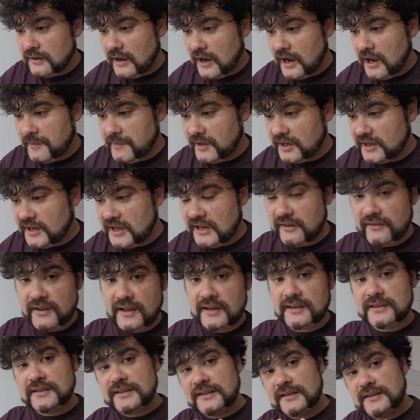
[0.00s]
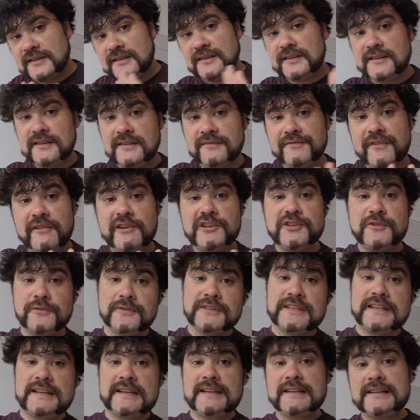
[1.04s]
I hope you can hear that. Very
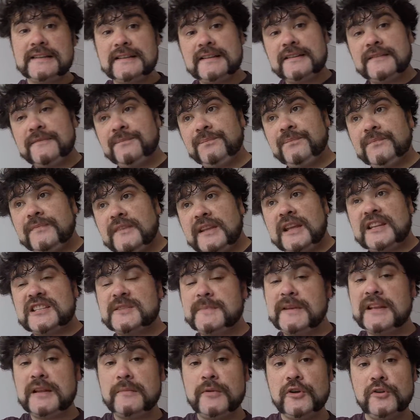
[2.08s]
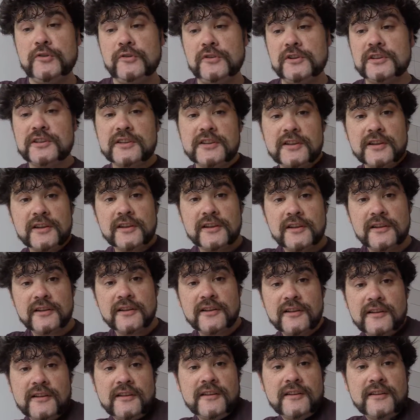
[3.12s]
jaunty. Gets me in the mood.
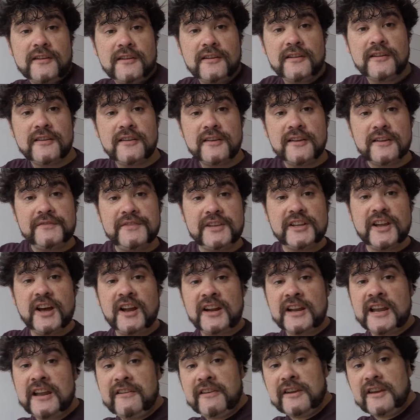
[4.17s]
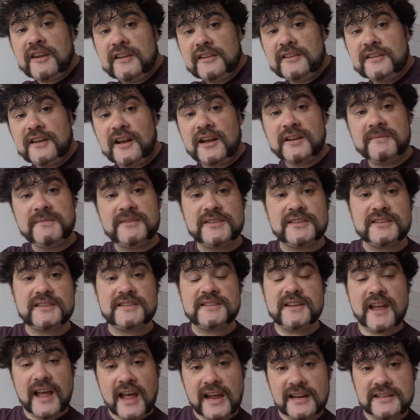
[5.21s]
If you can't hear it, I'm
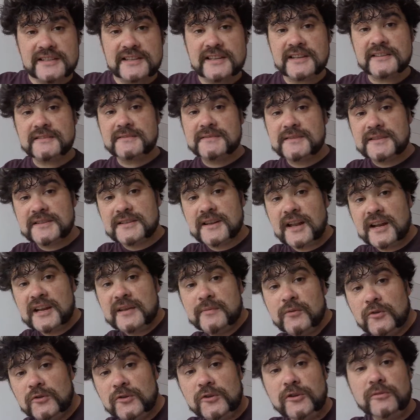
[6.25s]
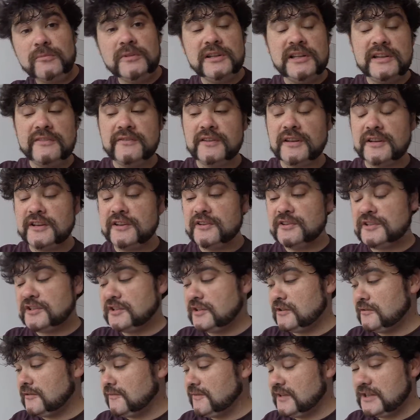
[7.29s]
just acting slightly more normally than I usually
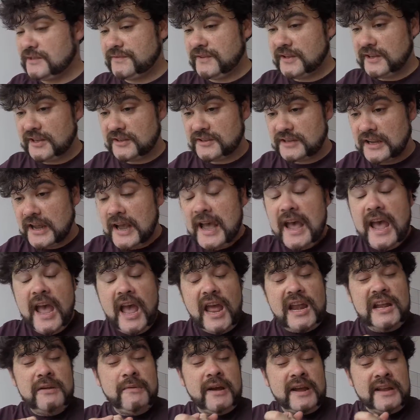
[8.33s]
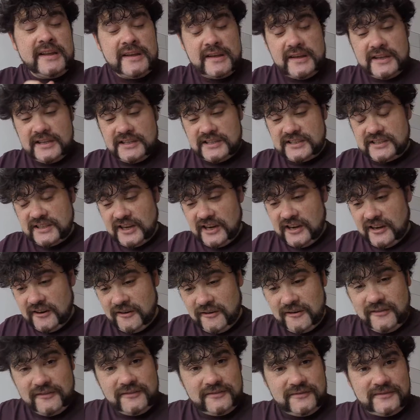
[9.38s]
do in these videos. Anyway,
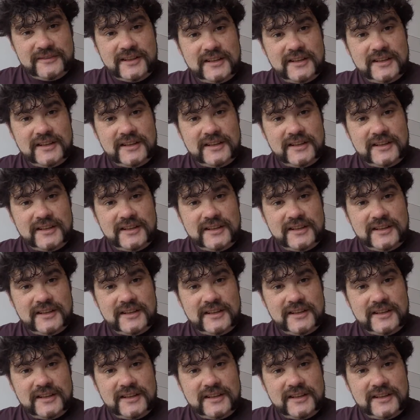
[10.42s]
so...